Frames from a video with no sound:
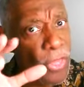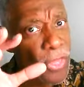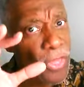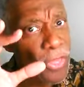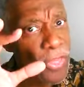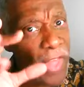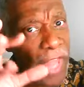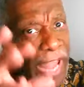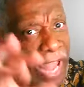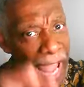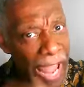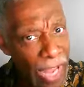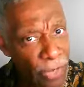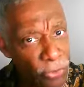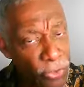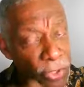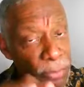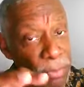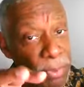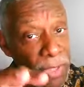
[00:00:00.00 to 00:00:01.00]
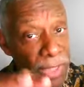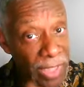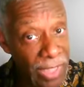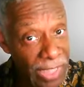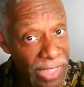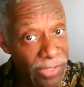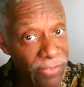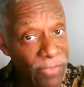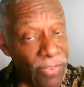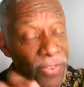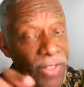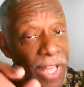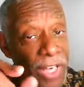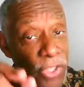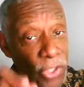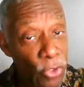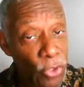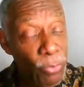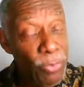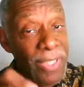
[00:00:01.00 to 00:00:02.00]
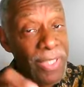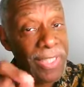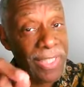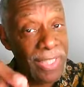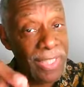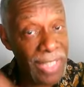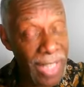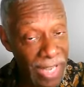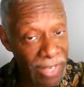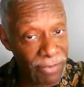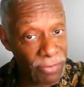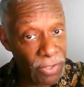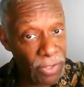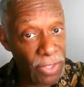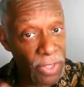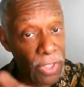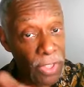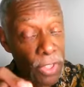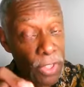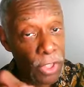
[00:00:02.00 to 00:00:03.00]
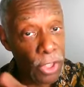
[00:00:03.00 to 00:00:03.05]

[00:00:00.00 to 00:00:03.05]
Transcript: they actually believed that human saliva